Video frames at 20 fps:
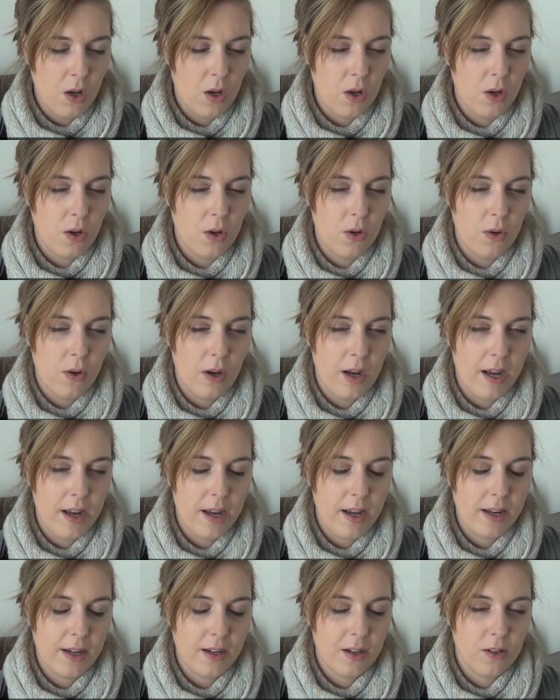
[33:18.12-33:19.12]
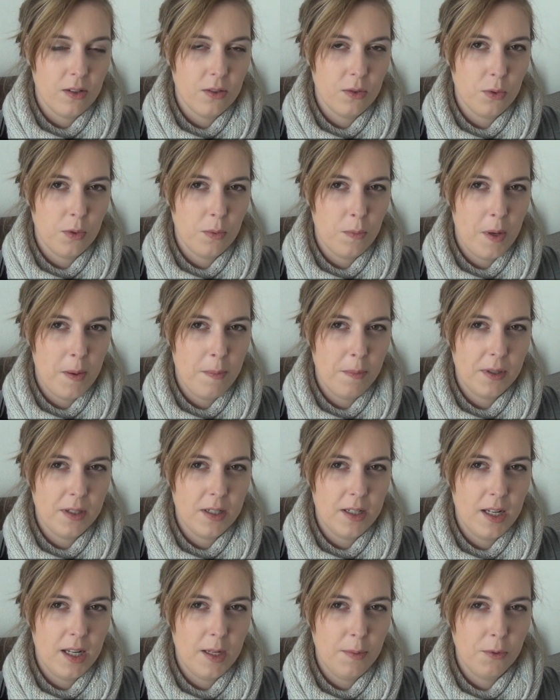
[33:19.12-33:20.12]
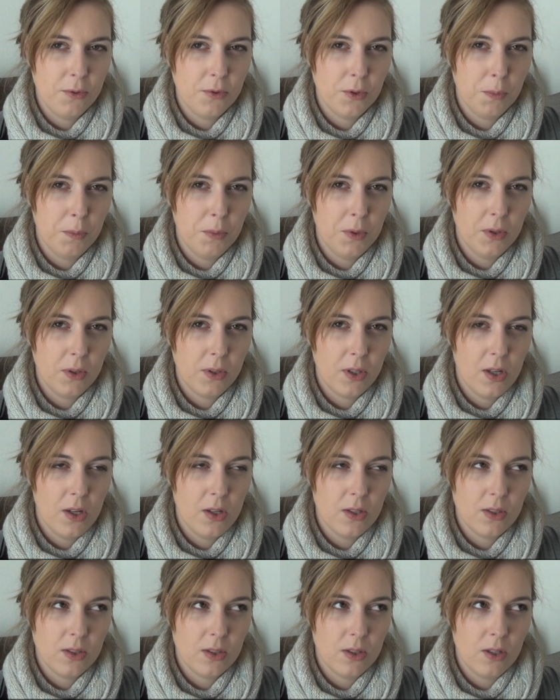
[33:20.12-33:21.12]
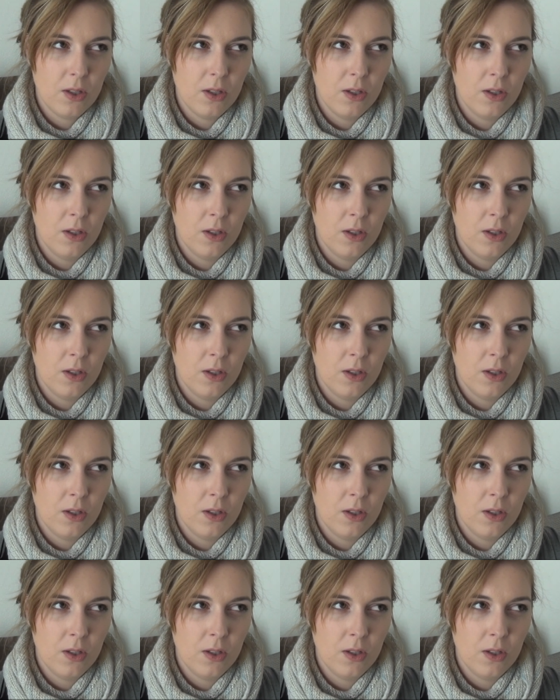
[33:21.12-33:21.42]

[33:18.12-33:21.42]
oh, I can't remember the name of her podcast,